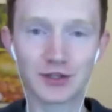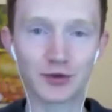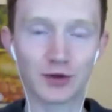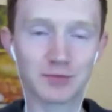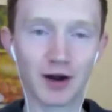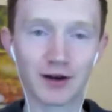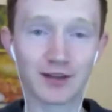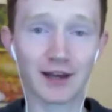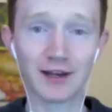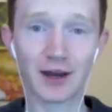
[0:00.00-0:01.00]
So it sparked
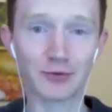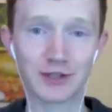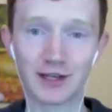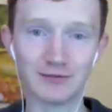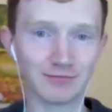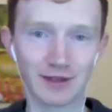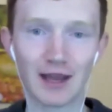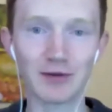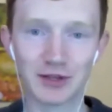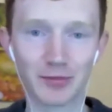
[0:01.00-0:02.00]
Tyreek Hill saying,
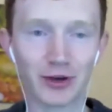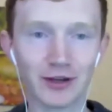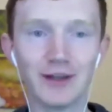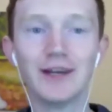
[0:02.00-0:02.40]
give me some money.